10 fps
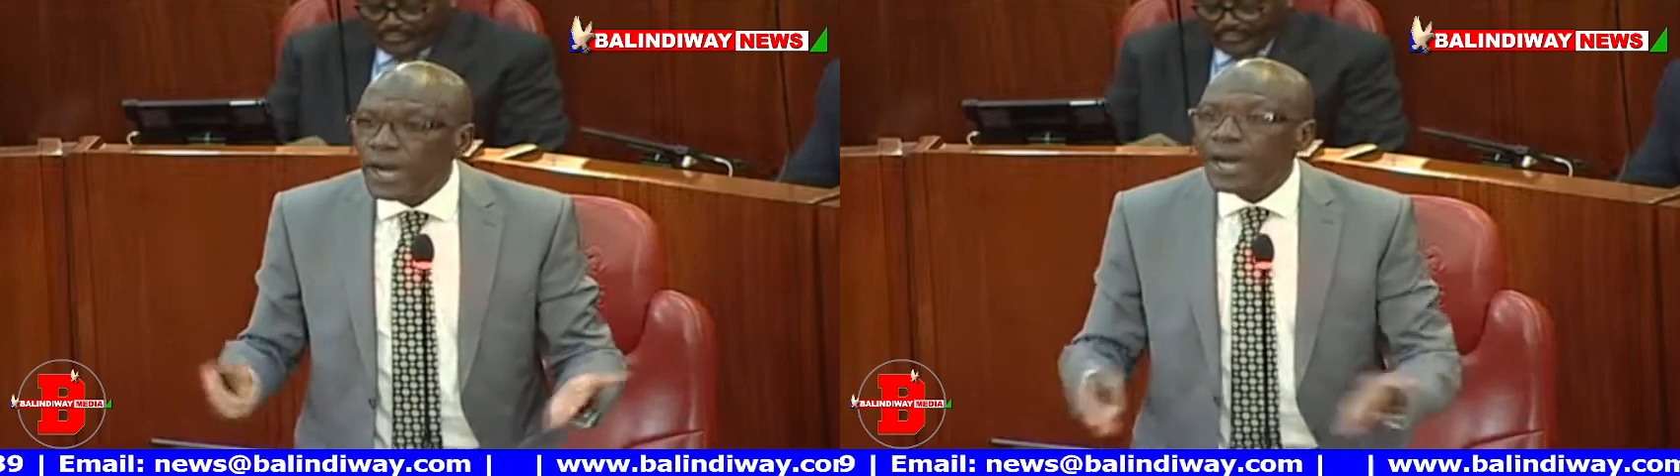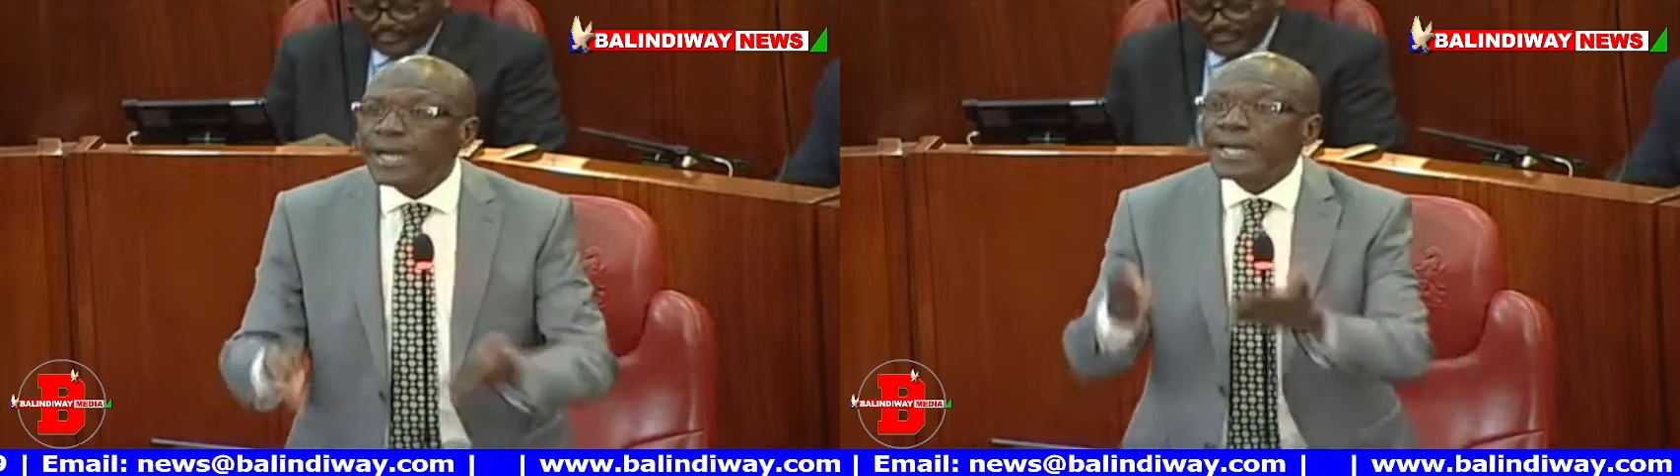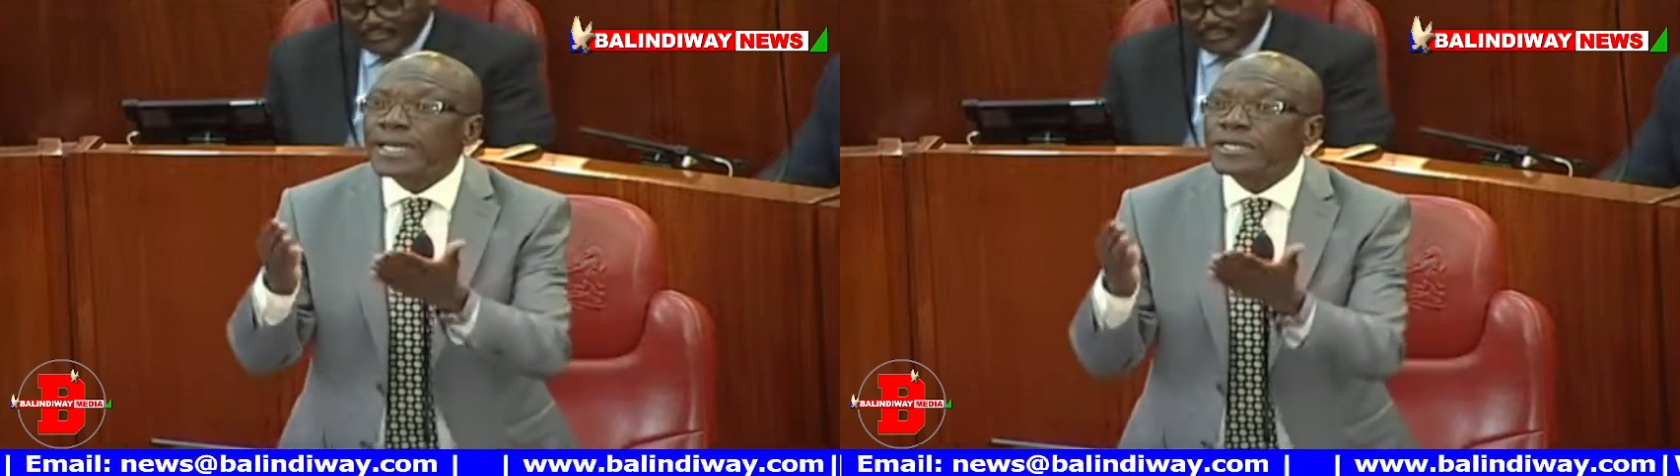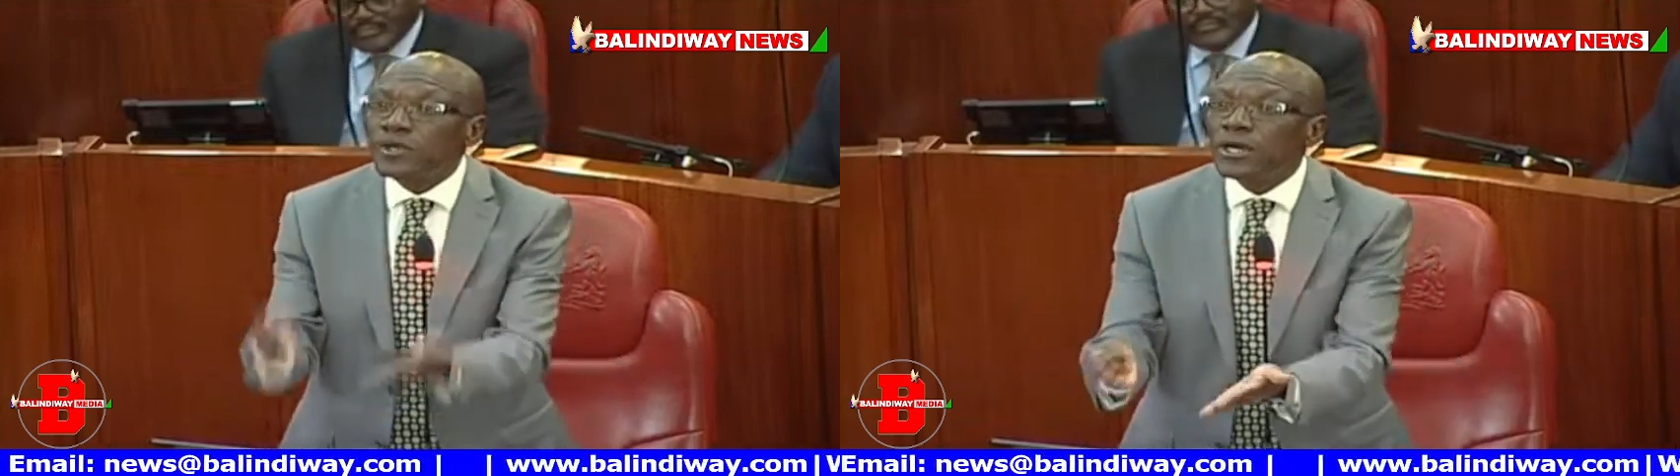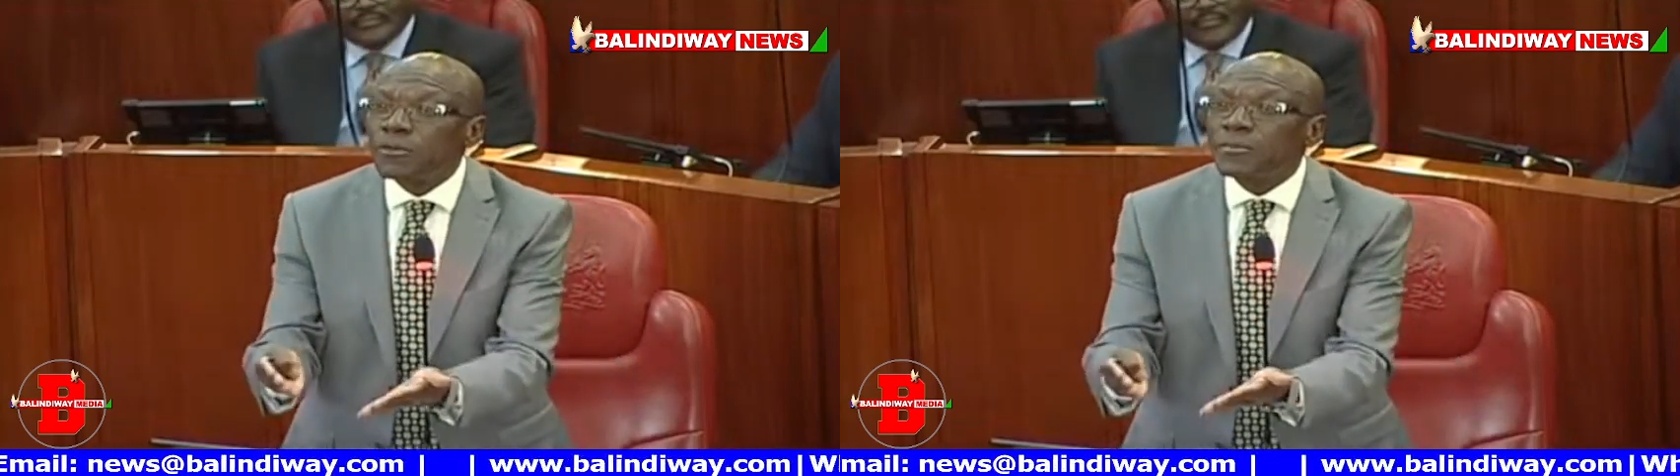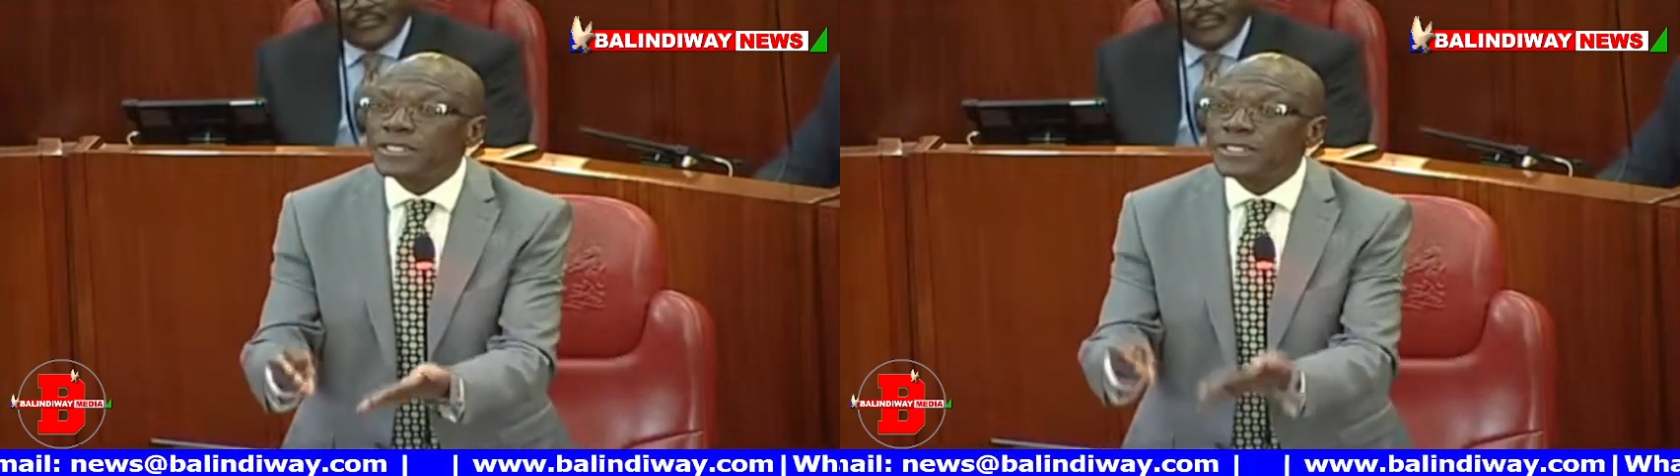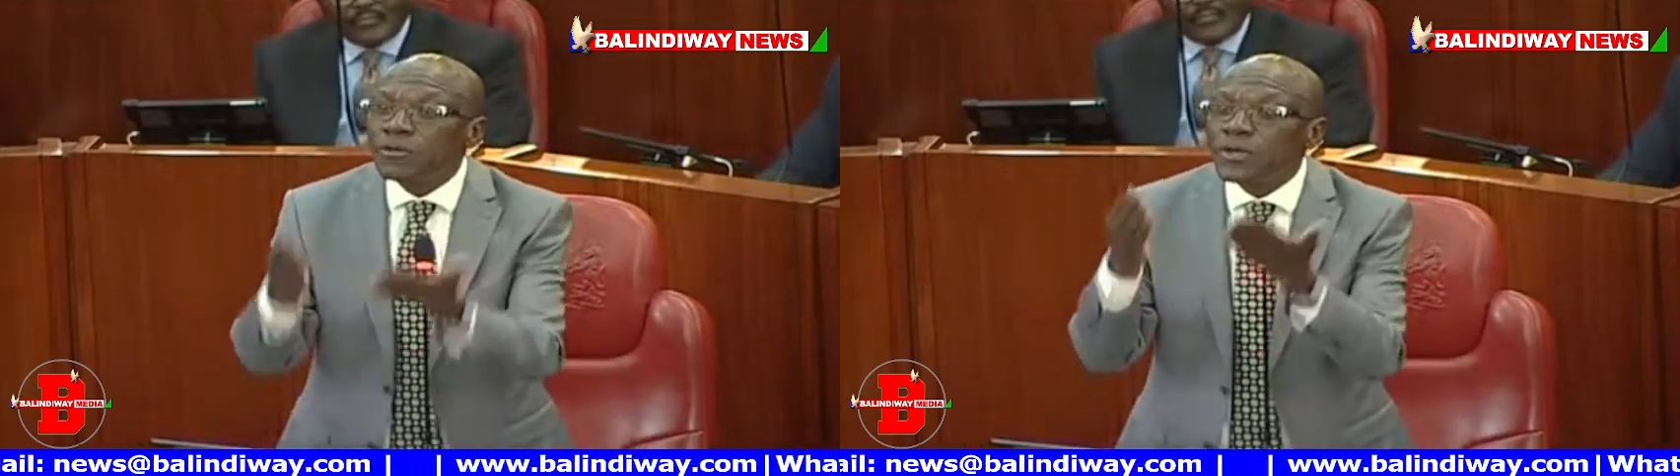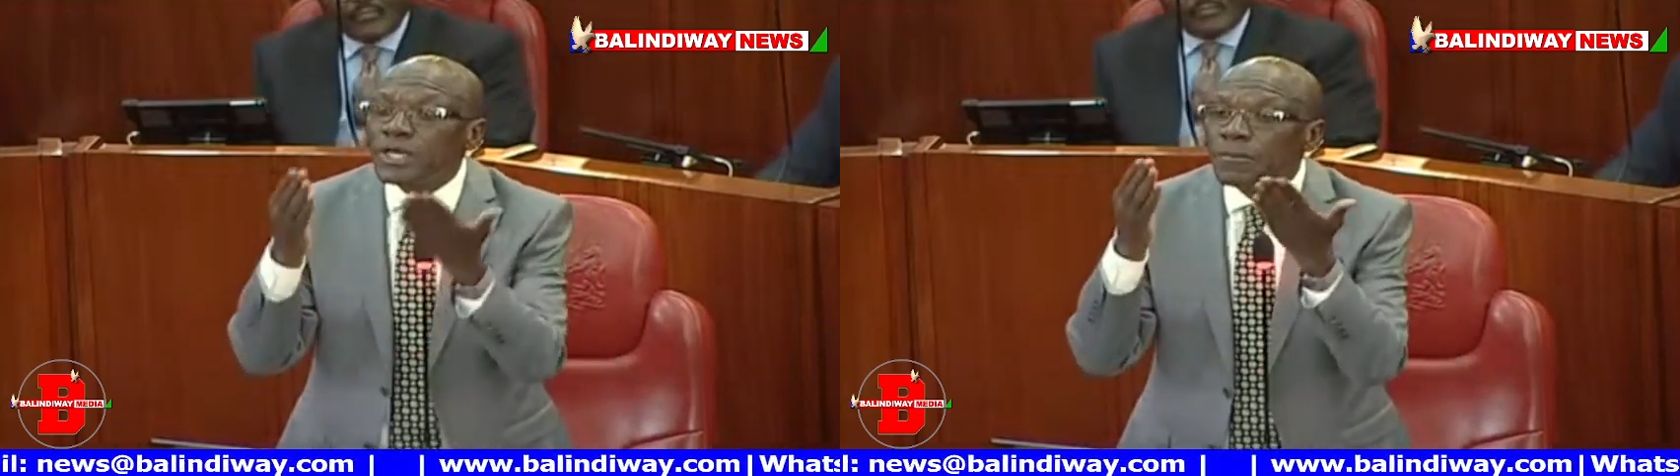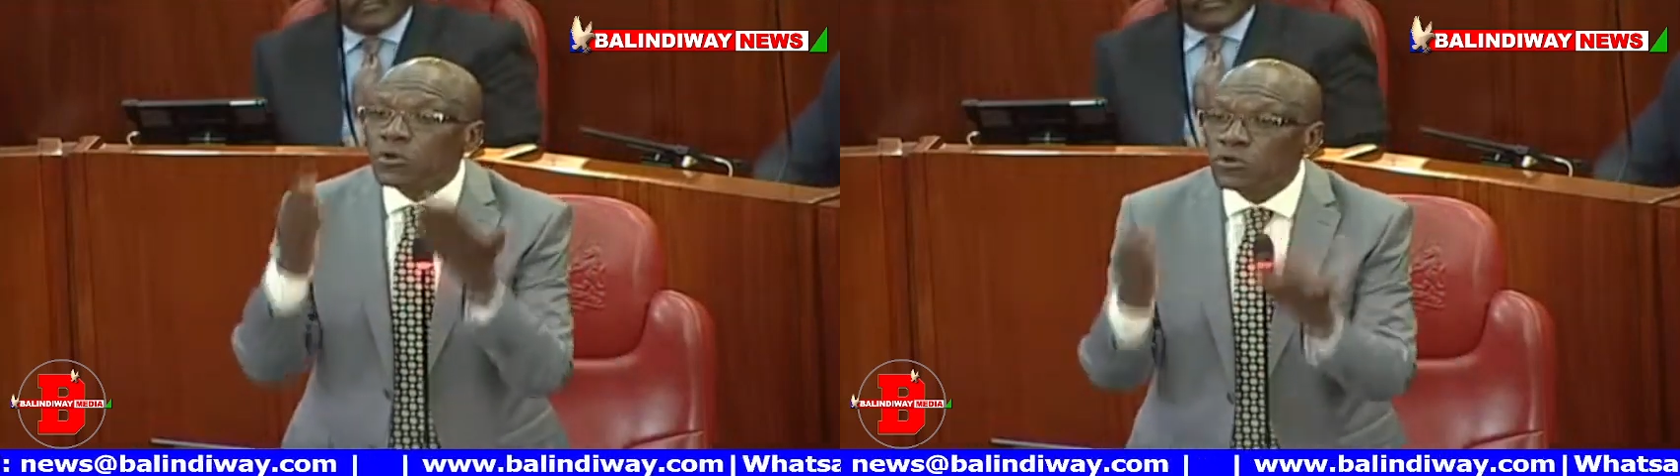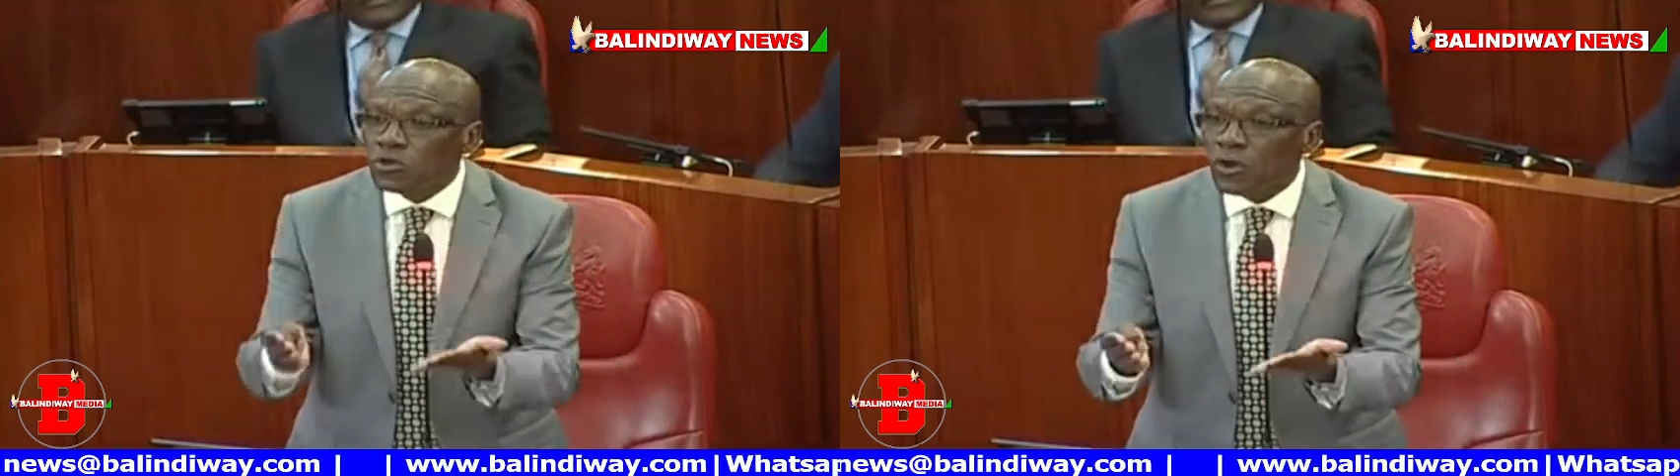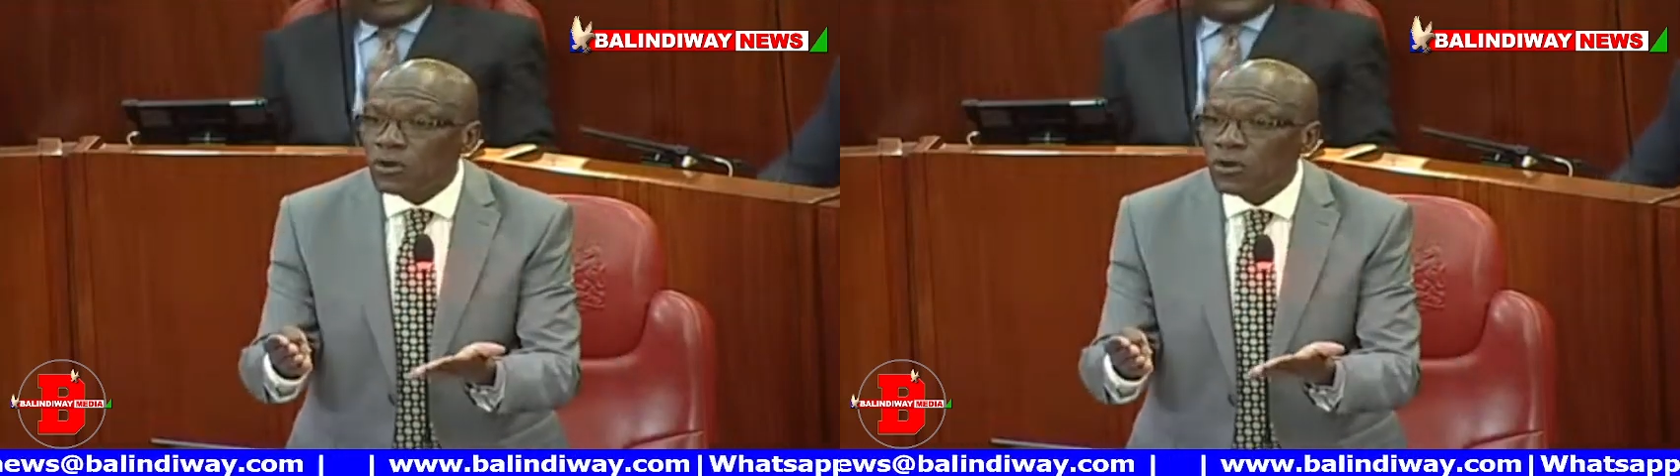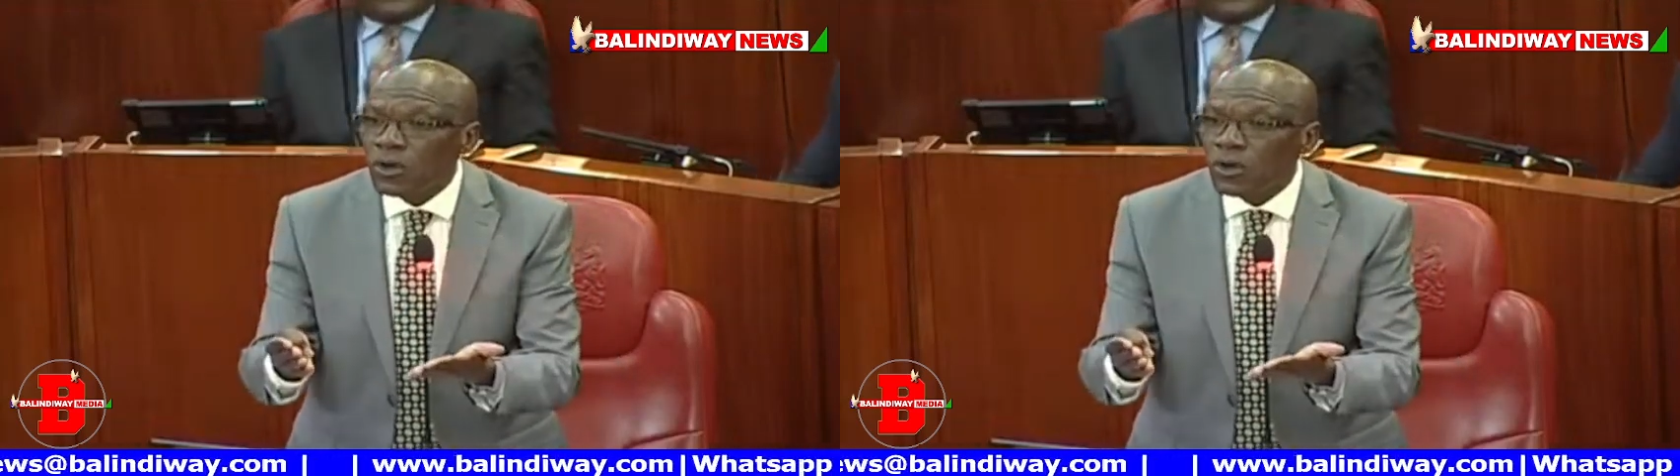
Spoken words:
I can assure you President William Ruto,